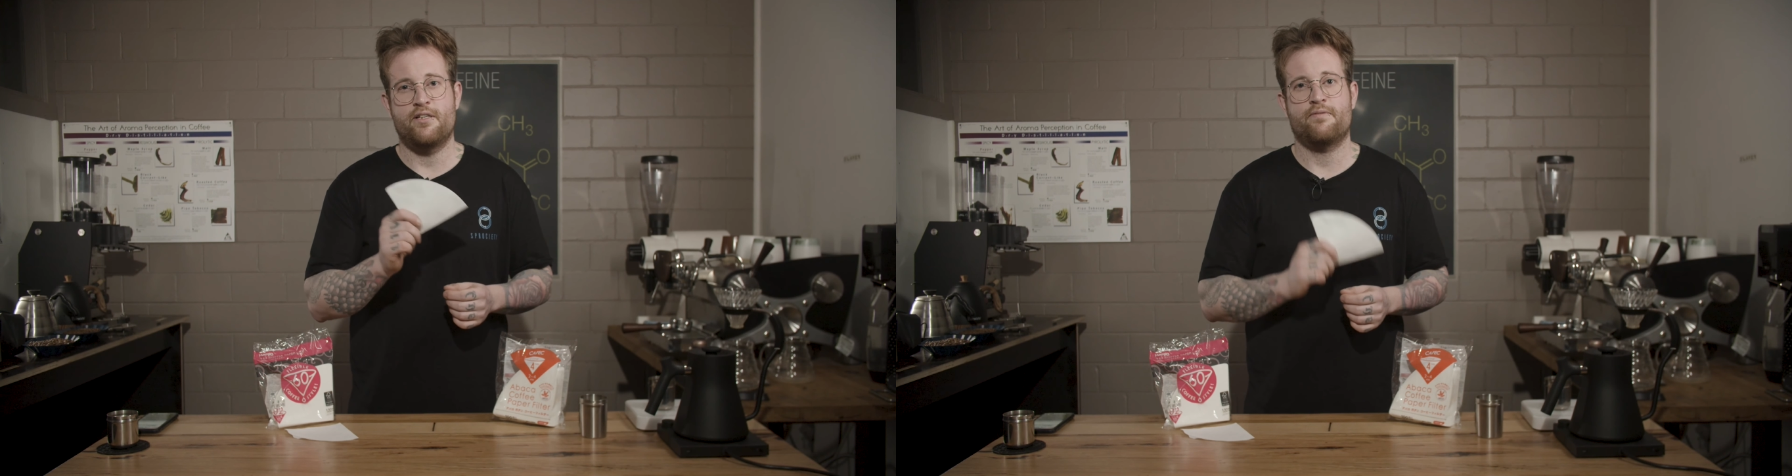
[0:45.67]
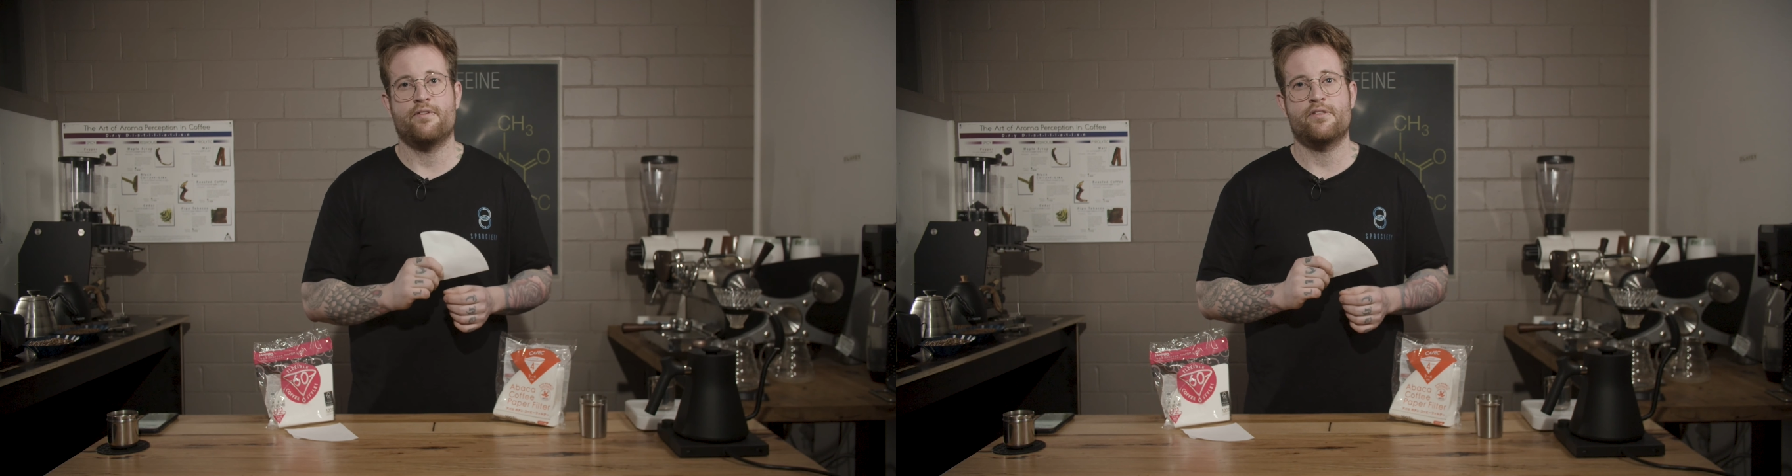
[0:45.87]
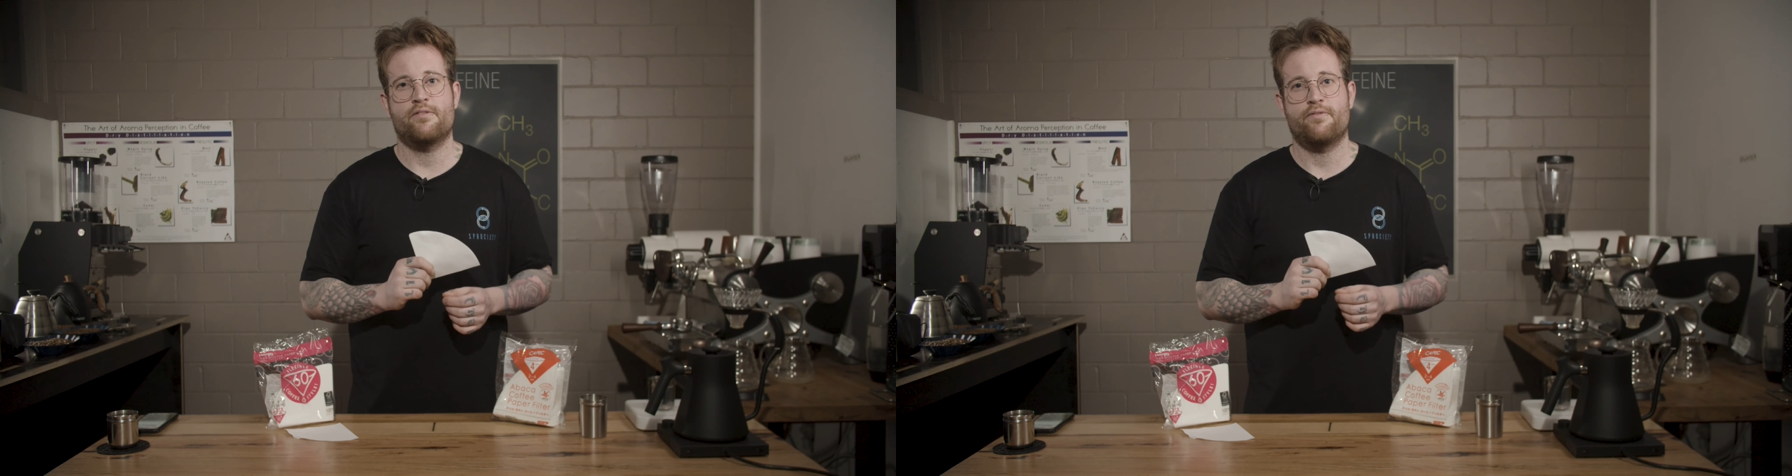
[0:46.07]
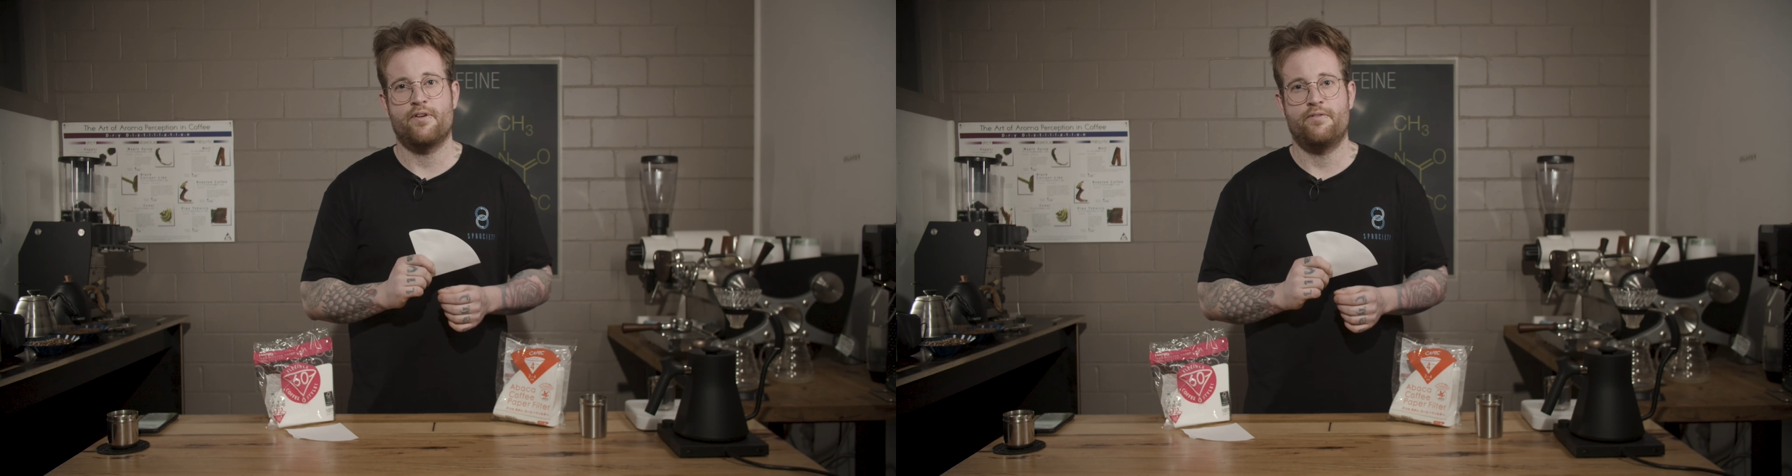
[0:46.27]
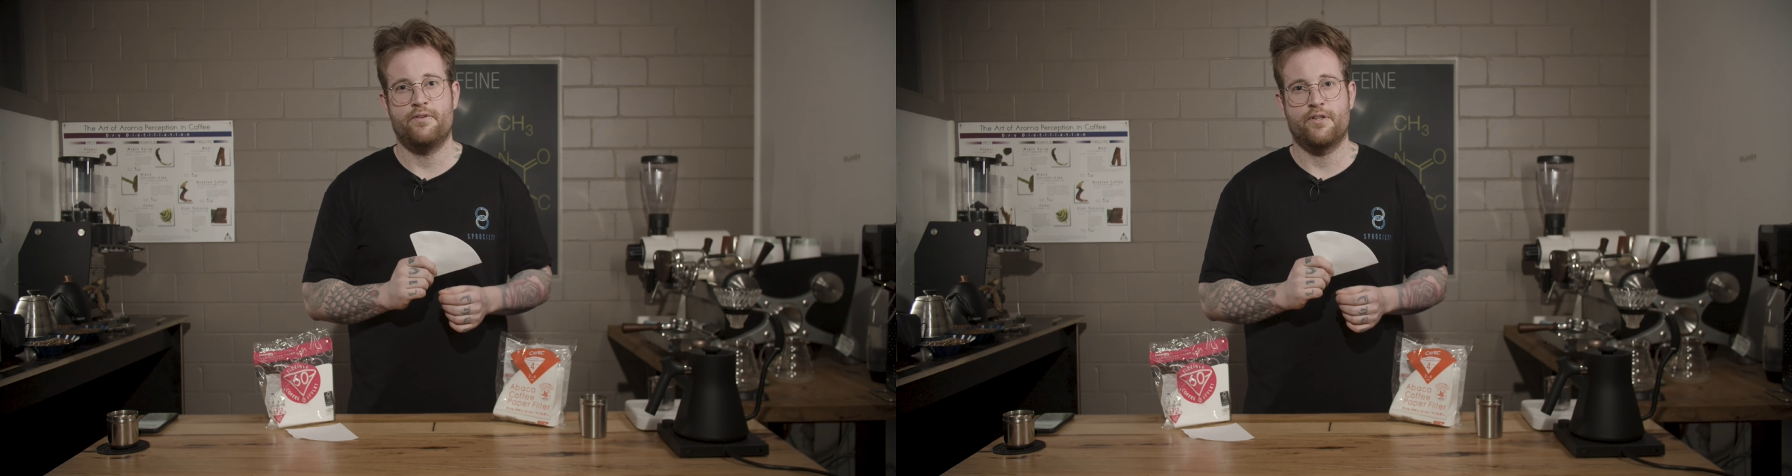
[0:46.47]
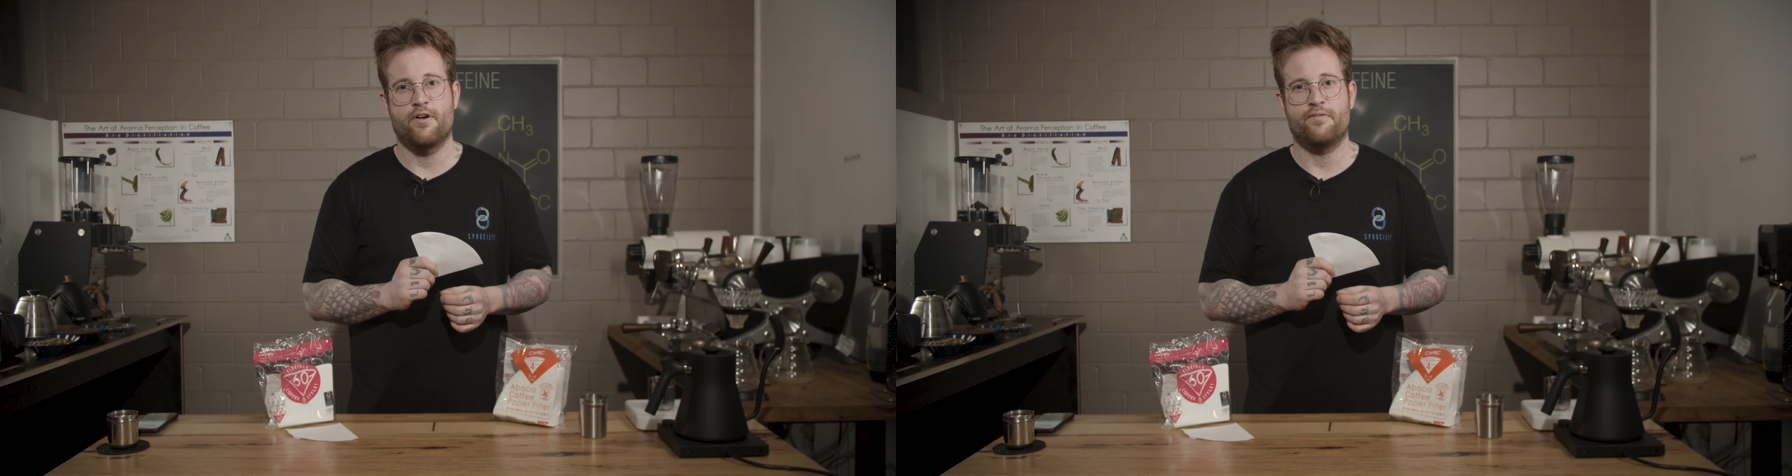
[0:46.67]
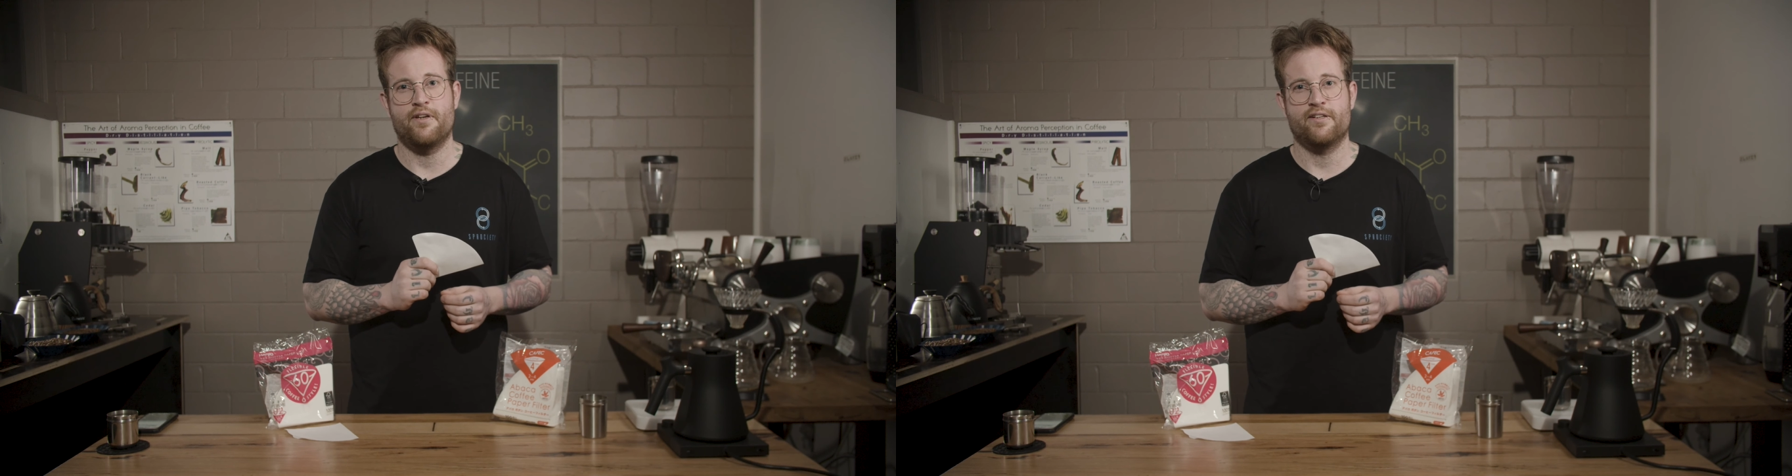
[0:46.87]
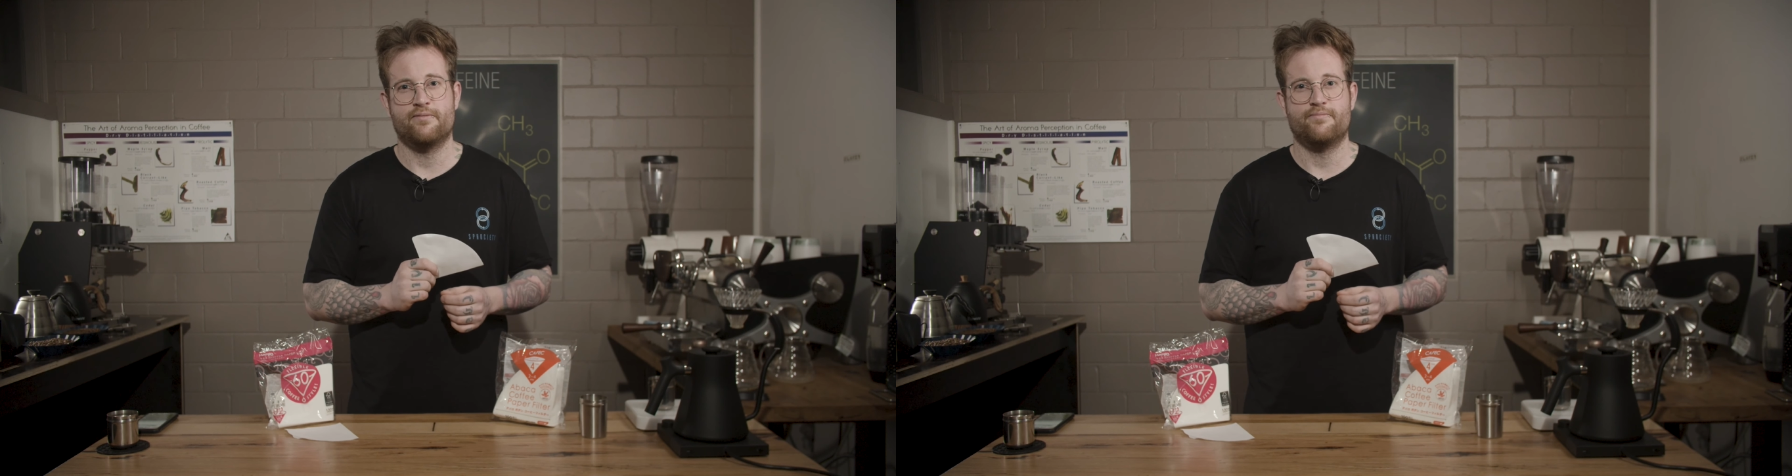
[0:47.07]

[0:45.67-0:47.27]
difference for your filter coffee.